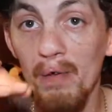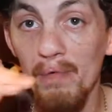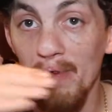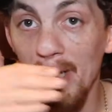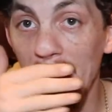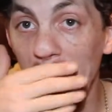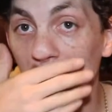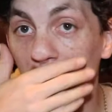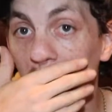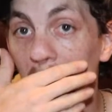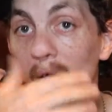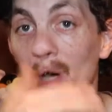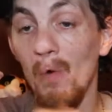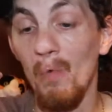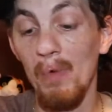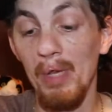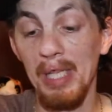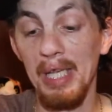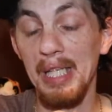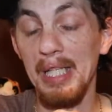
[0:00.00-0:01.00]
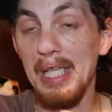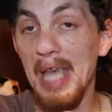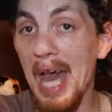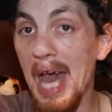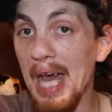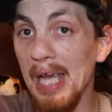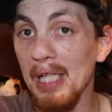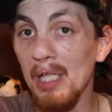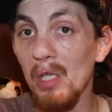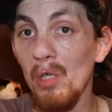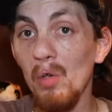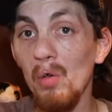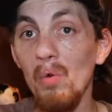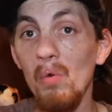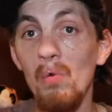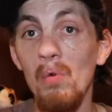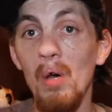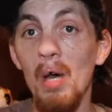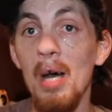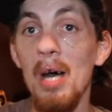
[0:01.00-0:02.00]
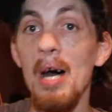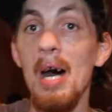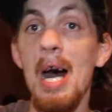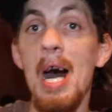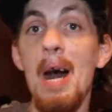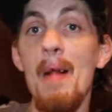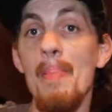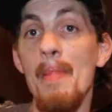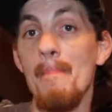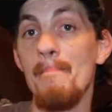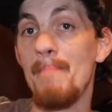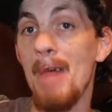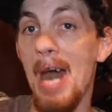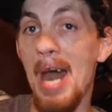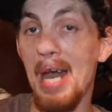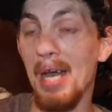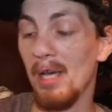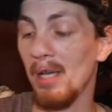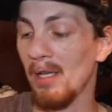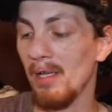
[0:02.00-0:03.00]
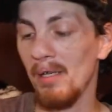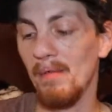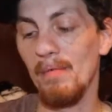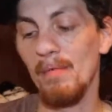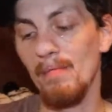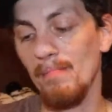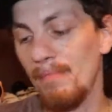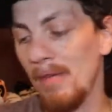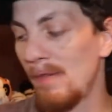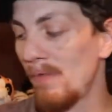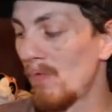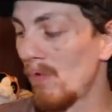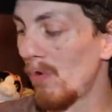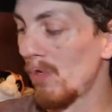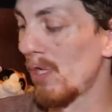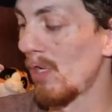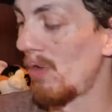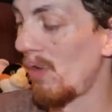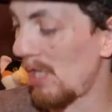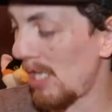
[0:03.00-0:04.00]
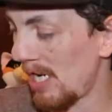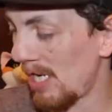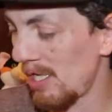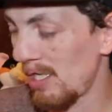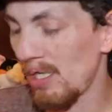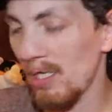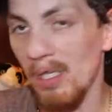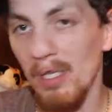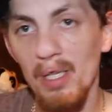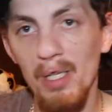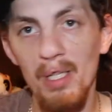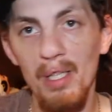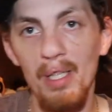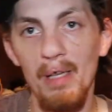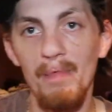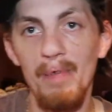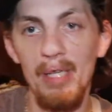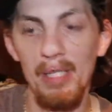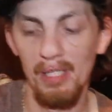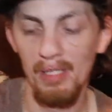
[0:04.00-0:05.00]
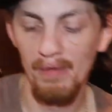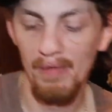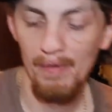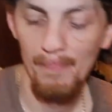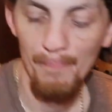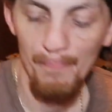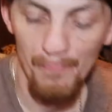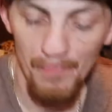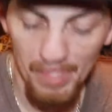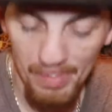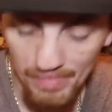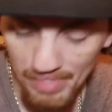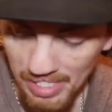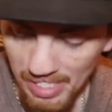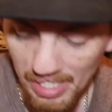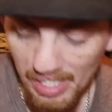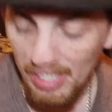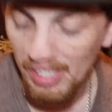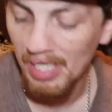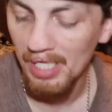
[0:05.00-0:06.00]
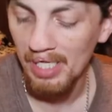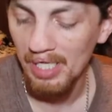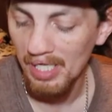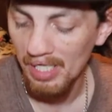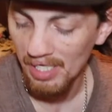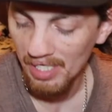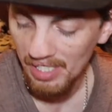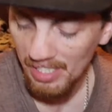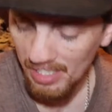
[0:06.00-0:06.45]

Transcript: right? With the tattoo on the back. Baby Rosie, hold on. This is a